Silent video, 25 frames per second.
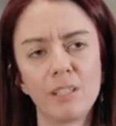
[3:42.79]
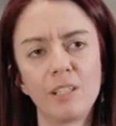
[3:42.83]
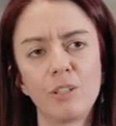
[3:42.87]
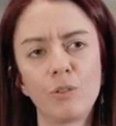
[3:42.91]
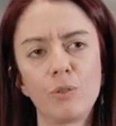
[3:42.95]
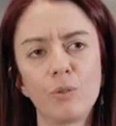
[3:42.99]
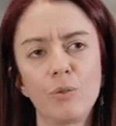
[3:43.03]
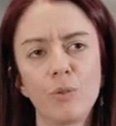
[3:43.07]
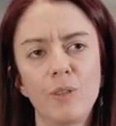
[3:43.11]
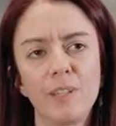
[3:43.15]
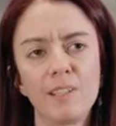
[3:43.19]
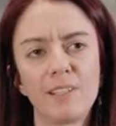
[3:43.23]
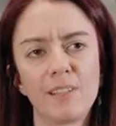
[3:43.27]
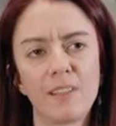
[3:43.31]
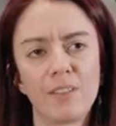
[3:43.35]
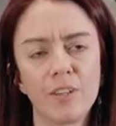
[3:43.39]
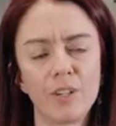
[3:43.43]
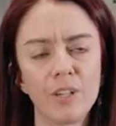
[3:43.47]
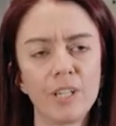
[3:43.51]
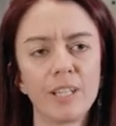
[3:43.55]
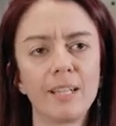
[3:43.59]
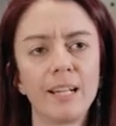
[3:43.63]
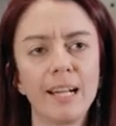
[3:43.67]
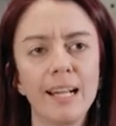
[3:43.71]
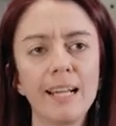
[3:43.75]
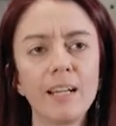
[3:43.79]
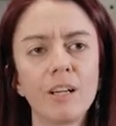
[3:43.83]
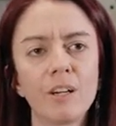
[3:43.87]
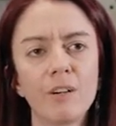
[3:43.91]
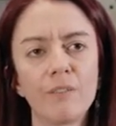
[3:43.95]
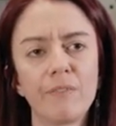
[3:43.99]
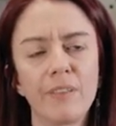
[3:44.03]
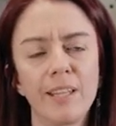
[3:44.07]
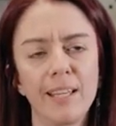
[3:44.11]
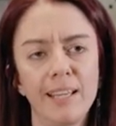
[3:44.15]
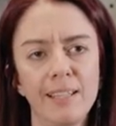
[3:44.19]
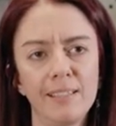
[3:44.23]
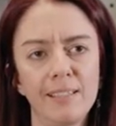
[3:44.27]
into this third link
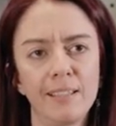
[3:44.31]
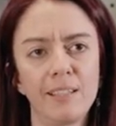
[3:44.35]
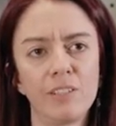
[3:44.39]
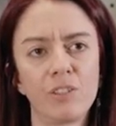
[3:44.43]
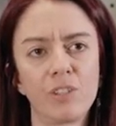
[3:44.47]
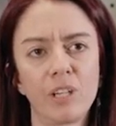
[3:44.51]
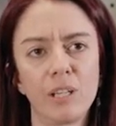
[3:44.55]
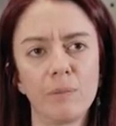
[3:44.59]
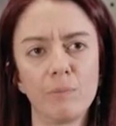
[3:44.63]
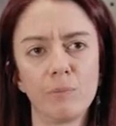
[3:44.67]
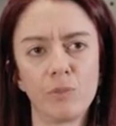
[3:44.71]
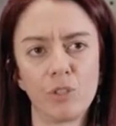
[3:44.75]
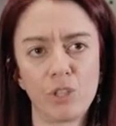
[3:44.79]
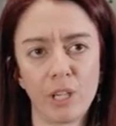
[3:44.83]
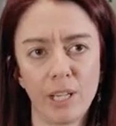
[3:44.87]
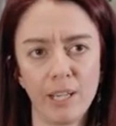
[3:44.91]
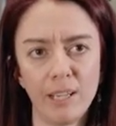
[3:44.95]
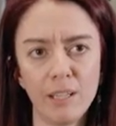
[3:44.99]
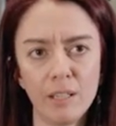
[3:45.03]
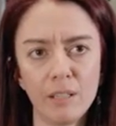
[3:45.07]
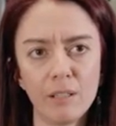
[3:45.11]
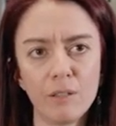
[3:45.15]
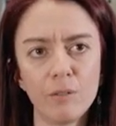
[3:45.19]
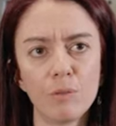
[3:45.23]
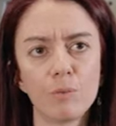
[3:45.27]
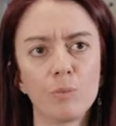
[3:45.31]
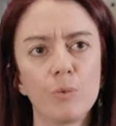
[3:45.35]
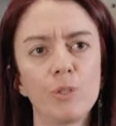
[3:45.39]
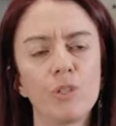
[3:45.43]
of the SHM chain,